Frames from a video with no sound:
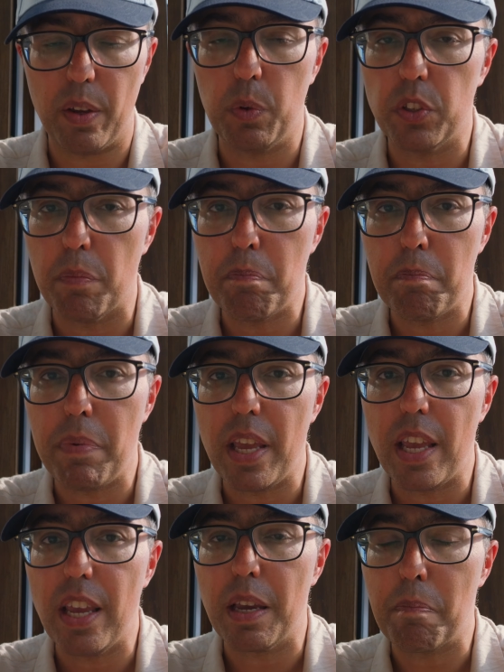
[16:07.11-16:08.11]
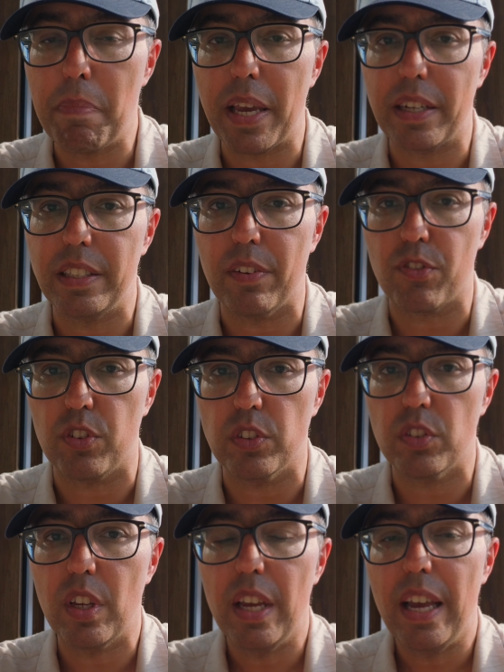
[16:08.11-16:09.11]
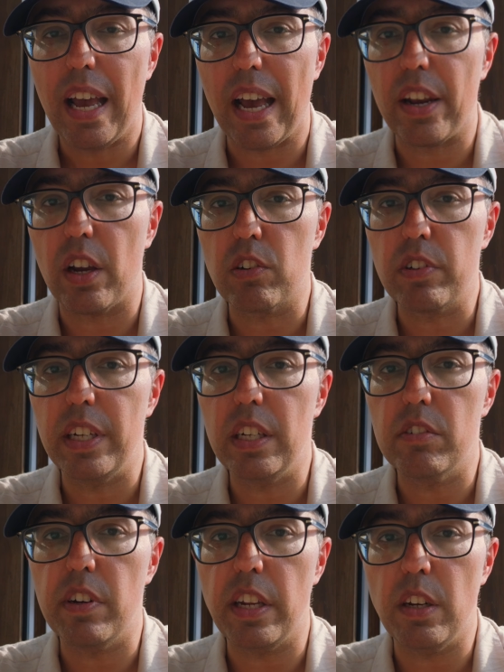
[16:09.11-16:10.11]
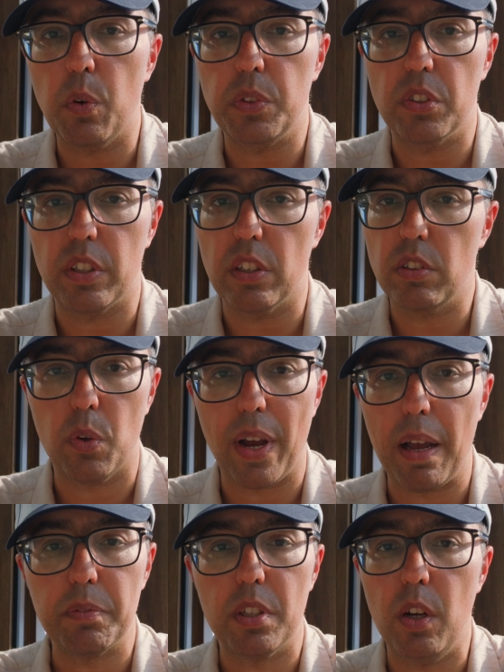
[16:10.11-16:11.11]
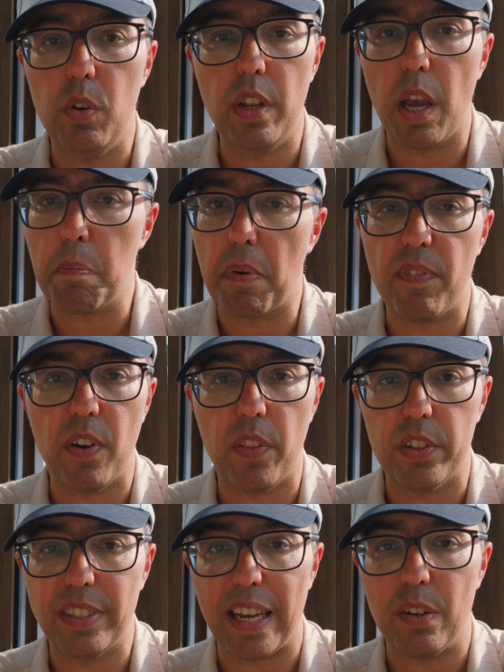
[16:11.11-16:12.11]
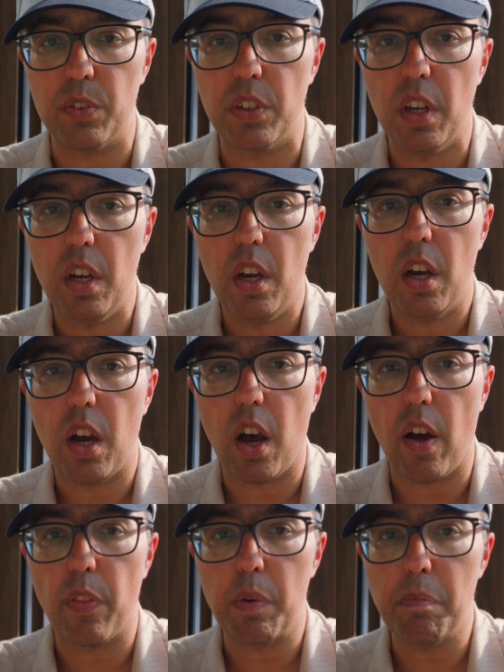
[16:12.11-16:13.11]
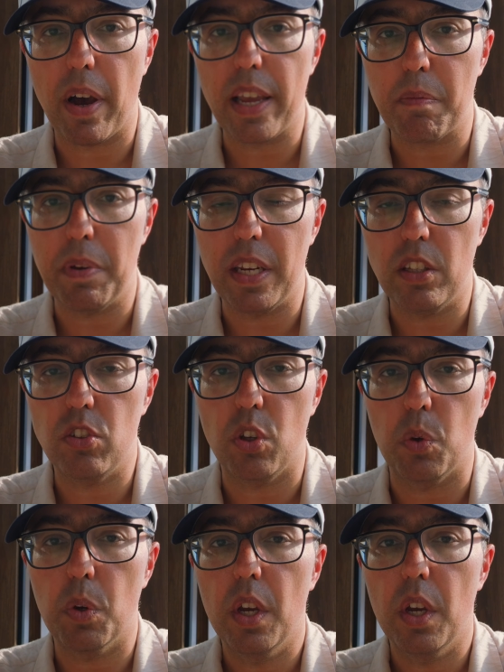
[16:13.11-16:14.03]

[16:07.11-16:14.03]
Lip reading: It was a big difference, and I really noticed it. So absolutely I prefer the sound on the Mic Mini 2.